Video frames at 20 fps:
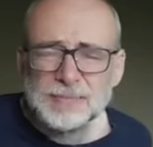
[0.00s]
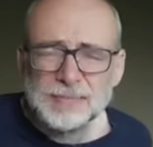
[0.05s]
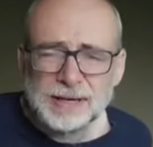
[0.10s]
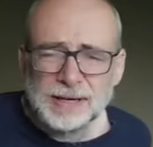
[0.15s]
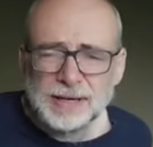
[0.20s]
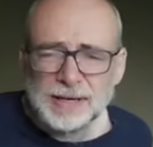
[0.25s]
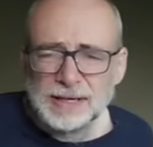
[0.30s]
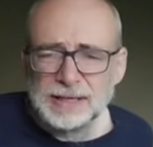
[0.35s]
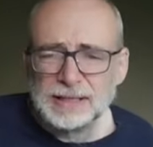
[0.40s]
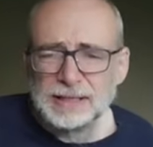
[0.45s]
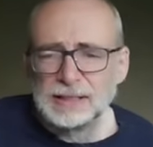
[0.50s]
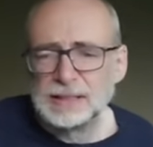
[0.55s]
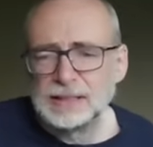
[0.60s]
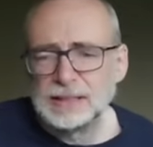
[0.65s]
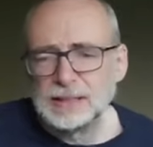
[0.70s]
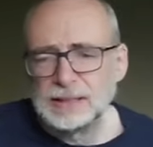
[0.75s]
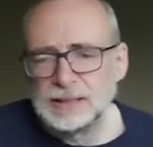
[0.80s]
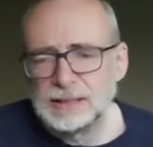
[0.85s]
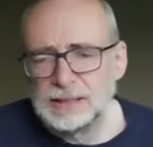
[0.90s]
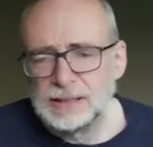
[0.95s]
Gemini.
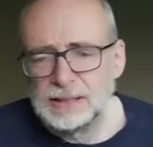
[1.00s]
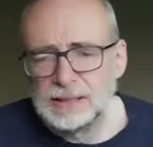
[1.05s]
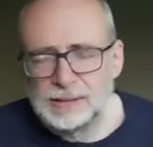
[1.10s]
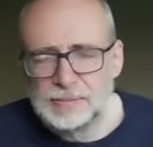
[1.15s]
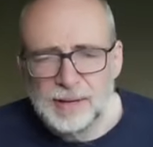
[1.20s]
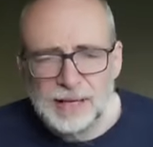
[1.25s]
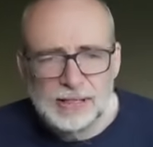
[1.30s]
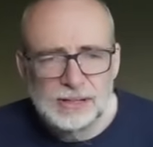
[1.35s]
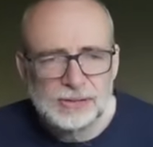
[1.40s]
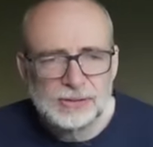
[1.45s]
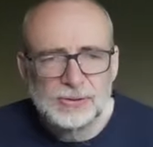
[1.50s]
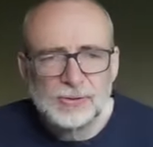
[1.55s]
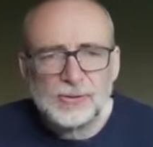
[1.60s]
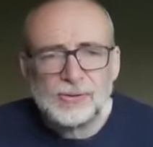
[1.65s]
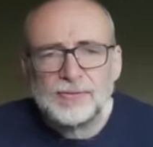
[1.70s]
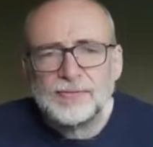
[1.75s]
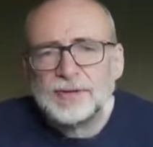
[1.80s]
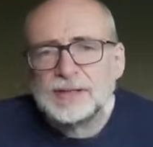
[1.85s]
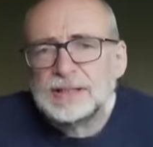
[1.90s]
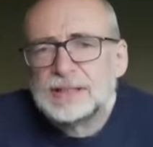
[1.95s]
Make
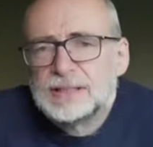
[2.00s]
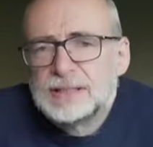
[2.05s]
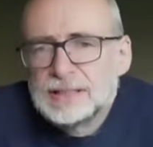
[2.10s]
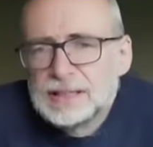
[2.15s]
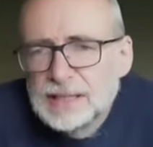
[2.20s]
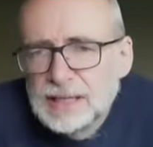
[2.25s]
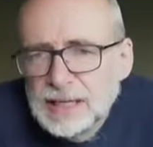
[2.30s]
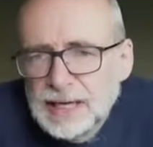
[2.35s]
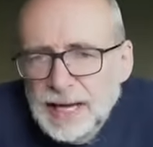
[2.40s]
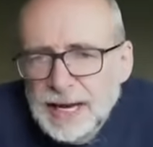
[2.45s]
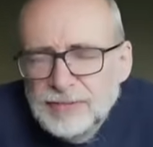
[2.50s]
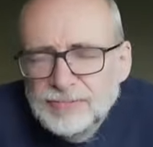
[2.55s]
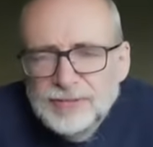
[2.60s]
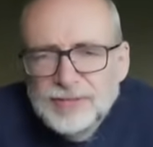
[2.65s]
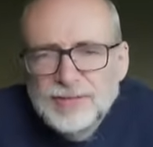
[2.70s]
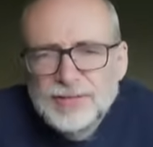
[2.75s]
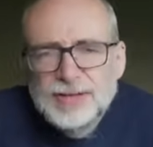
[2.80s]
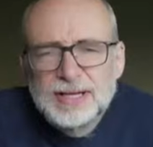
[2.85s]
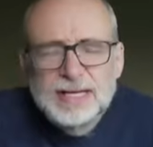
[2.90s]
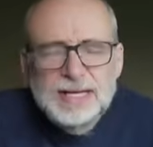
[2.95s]
sure that
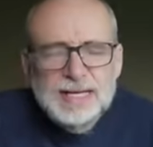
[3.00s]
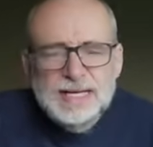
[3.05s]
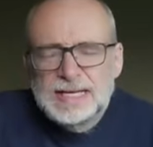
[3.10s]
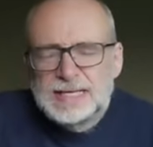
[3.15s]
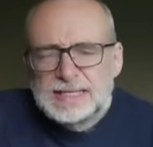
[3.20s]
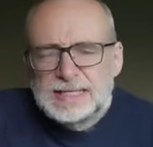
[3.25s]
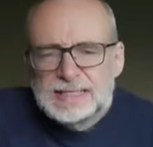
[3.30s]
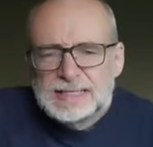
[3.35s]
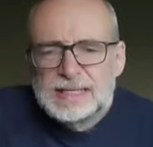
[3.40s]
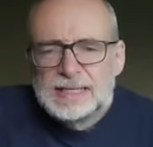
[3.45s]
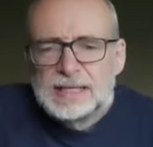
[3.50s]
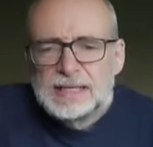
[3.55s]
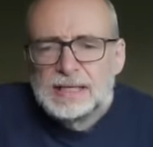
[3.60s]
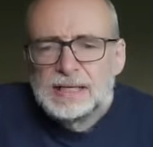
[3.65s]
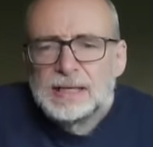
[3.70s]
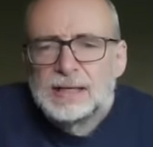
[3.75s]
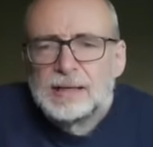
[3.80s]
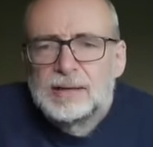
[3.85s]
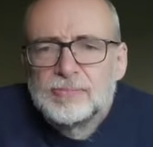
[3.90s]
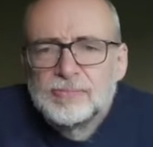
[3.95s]
everything is
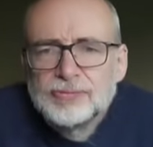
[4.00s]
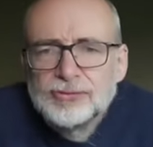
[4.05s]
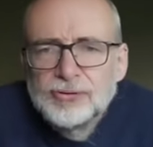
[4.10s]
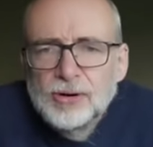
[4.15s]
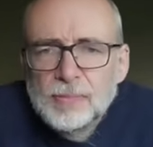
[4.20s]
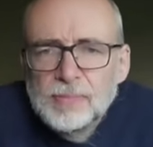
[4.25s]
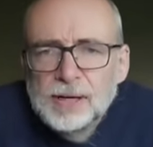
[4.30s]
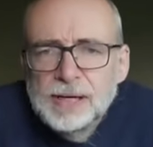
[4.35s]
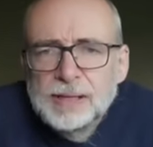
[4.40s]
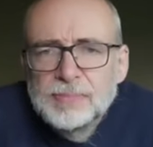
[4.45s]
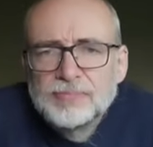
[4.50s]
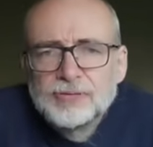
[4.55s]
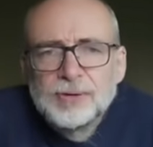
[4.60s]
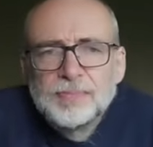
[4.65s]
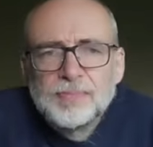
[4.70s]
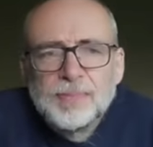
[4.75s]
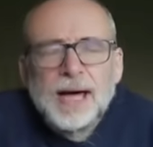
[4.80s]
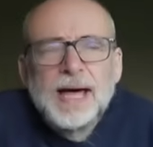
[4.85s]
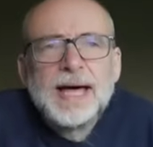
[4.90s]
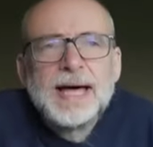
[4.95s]
properly
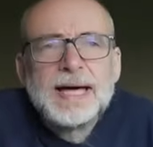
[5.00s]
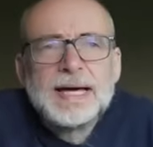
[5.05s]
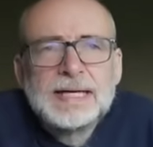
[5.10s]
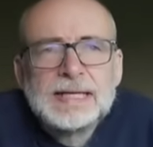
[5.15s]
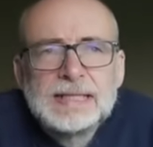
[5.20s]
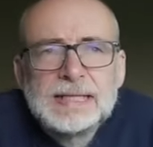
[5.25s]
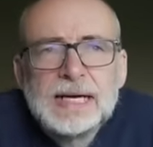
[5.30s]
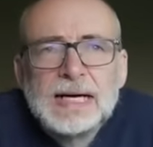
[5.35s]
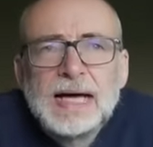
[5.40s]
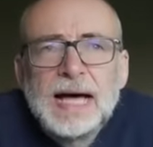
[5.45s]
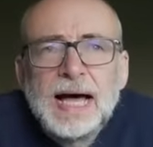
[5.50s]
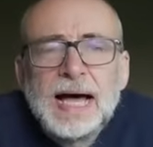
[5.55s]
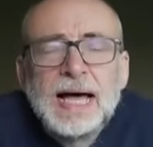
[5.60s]
prepared.